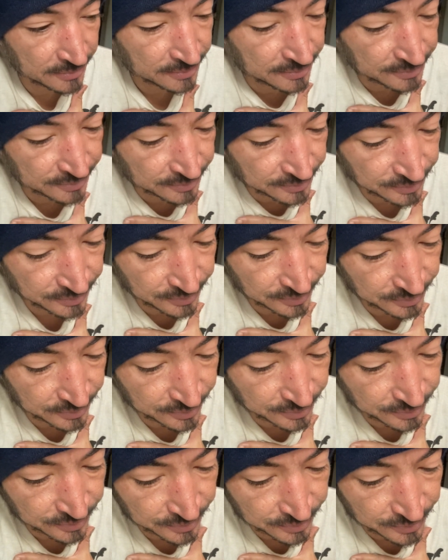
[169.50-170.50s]

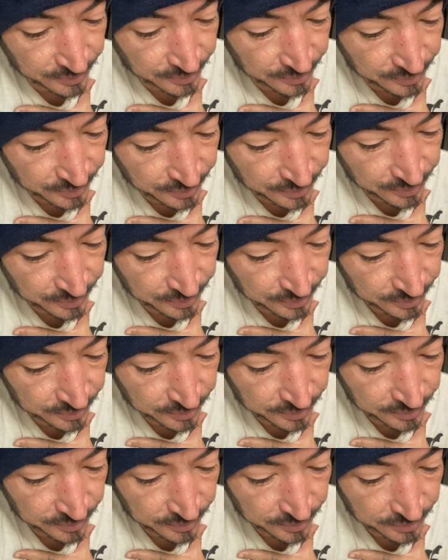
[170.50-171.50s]

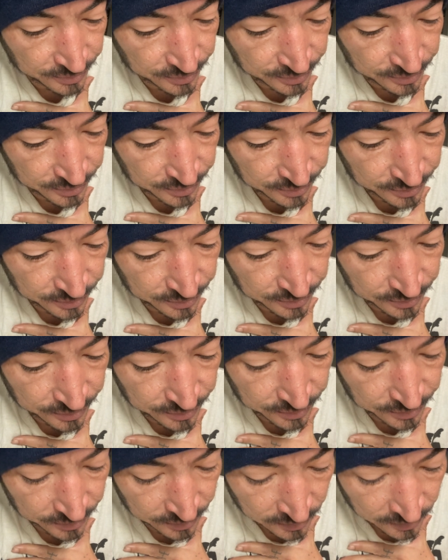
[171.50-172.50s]

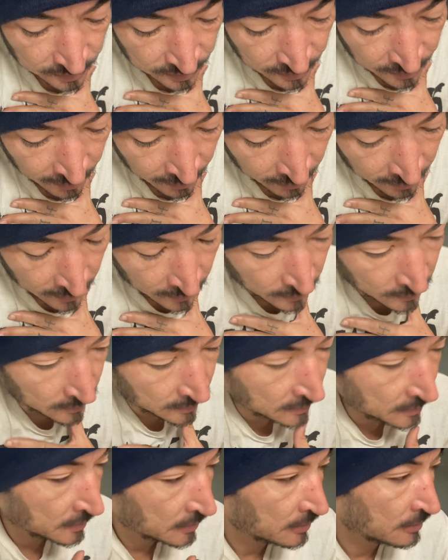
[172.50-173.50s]

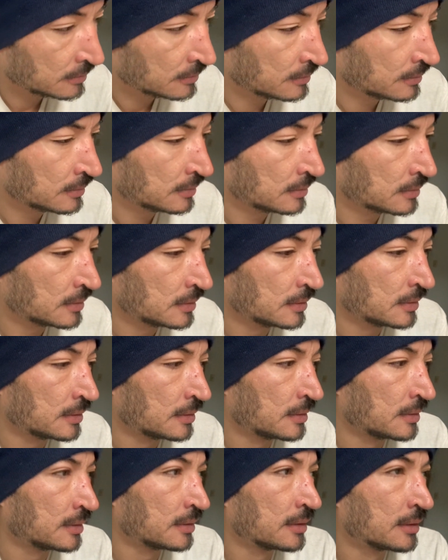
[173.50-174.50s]

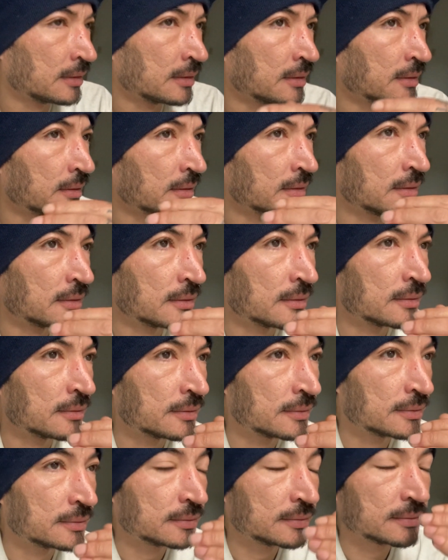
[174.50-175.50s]

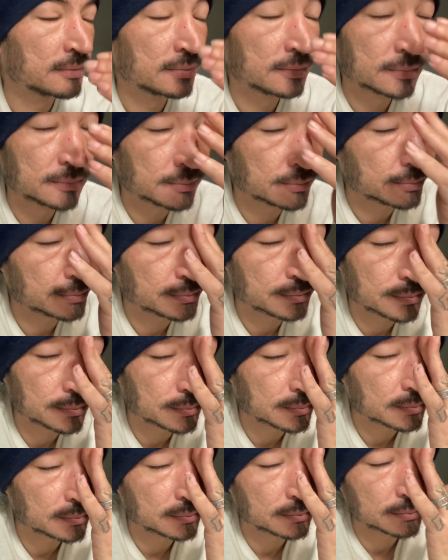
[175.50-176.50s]

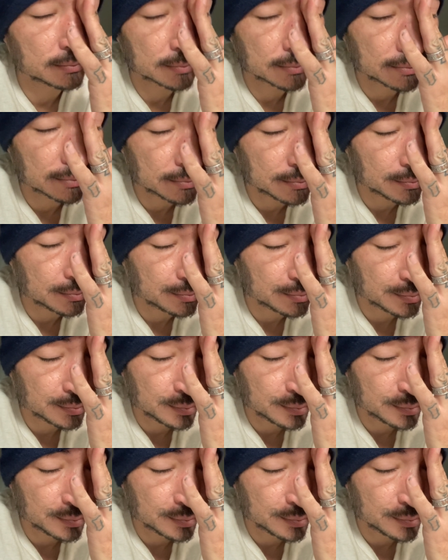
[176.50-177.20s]
No one is speaking in this clip.